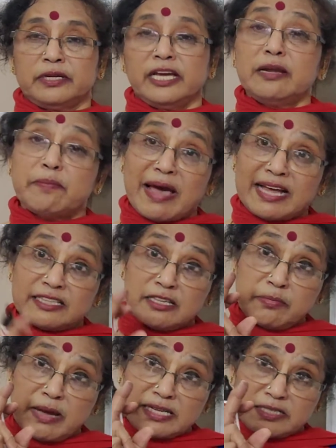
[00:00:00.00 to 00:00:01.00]
In
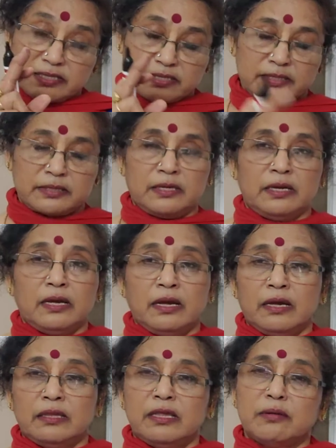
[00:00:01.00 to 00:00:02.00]
mathematics,
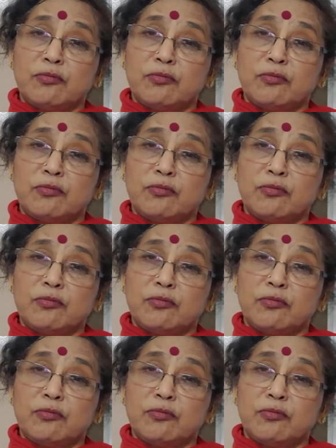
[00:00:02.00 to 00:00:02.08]
the